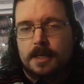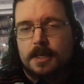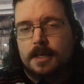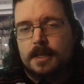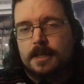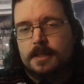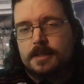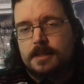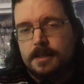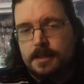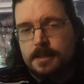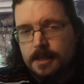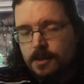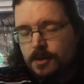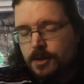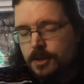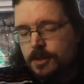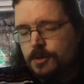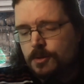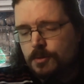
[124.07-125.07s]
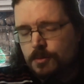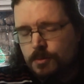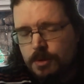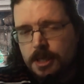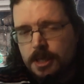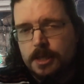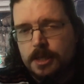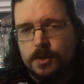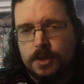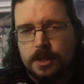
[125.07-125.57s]
as these areas are
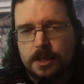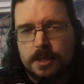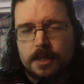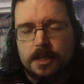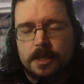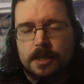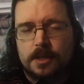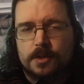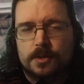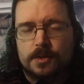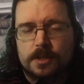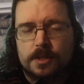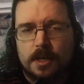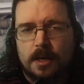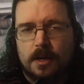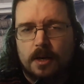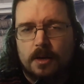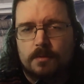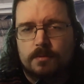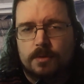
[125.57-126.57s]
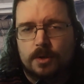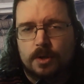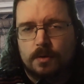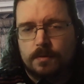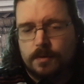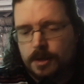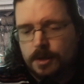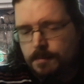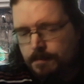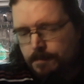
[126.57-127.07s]
really good indicators of
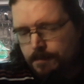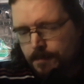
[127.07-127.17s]
recovery.